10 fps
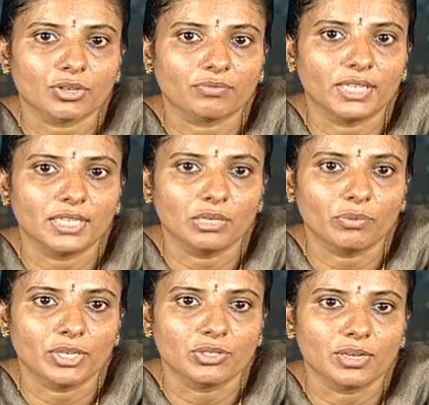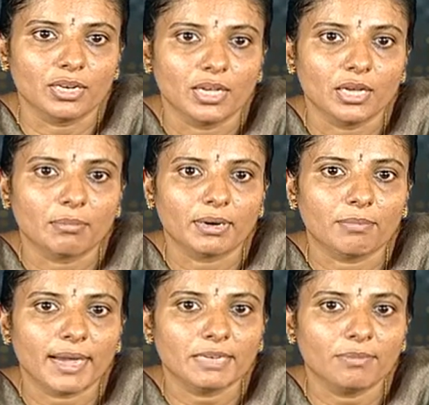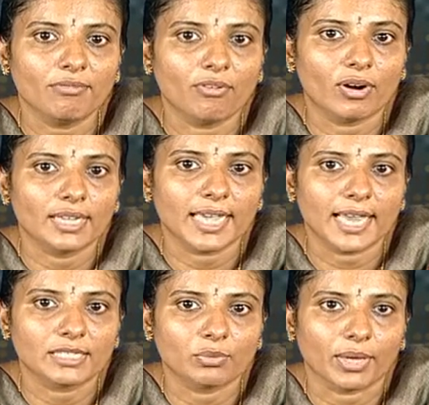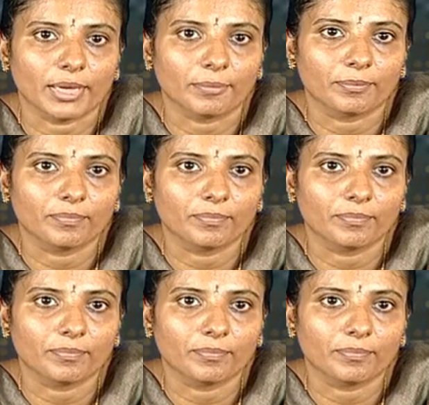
of the individual, but might be falling elsewhere.